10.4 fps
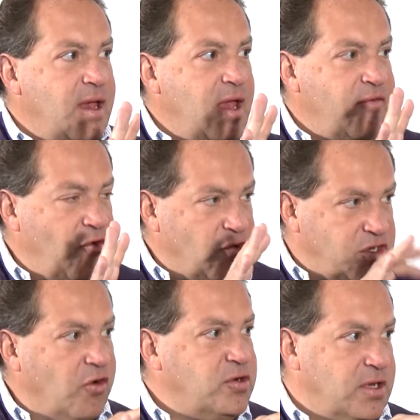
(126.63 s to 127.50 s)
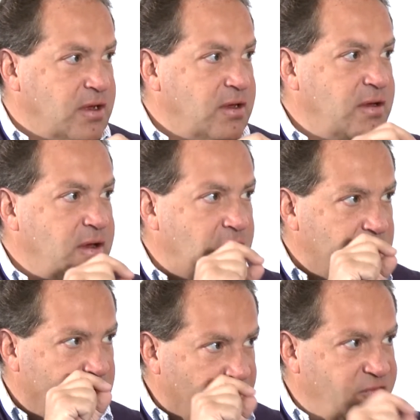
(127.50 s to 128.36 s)
If you're a doctor and
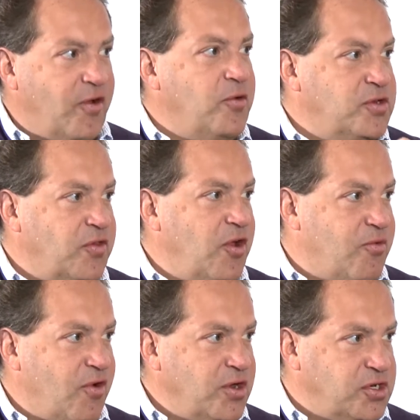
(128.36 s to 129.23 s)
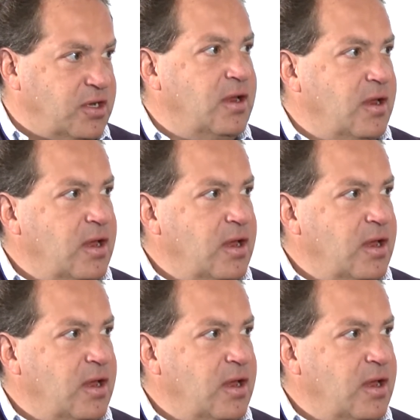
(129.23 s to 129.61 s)
you don't focus on the operation,